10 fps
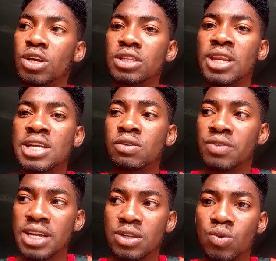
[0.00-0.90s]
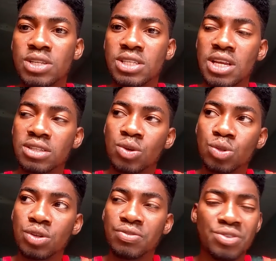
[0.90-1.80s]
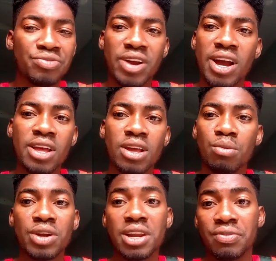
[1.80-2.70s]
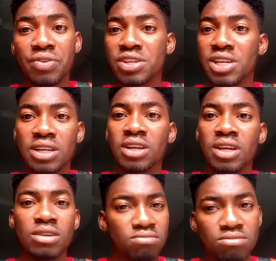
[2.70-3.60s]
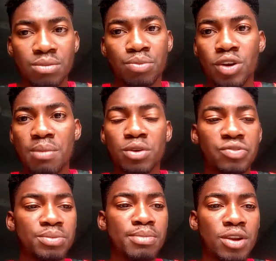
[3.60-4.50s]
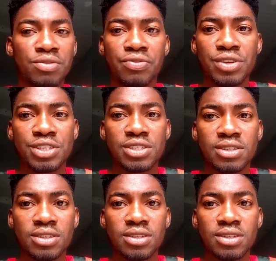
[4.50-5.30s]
In the light of that, he went and said, go to the river, brought out a fish, and brought out money from the mouth of the fish.